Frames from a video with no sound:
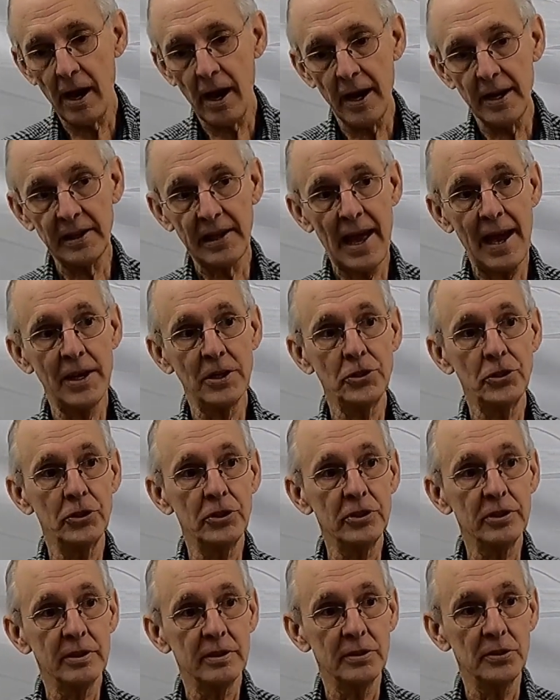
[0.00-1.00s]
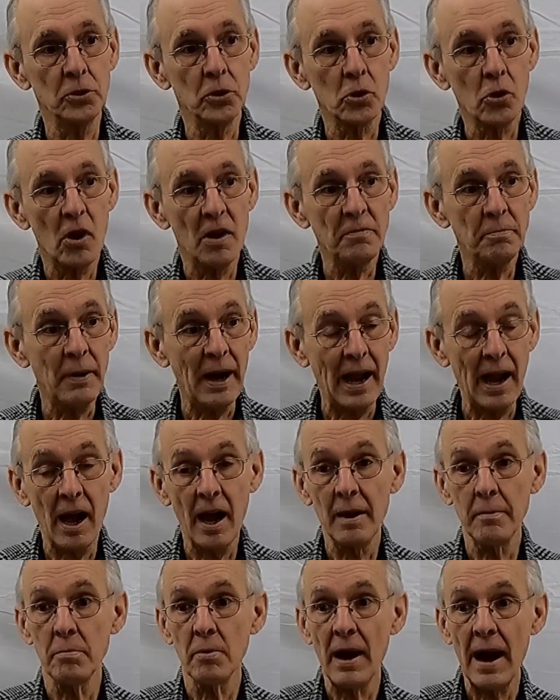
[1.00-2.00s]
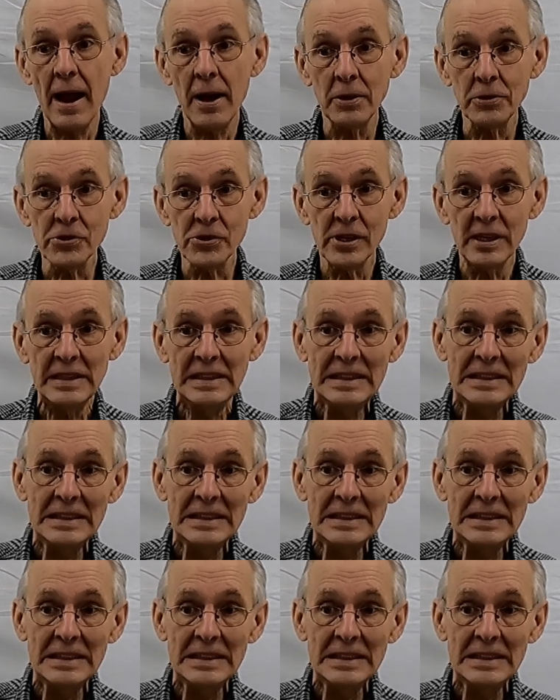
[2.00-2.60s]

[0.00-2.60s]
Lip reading: eyelashes, took off my eyebrows,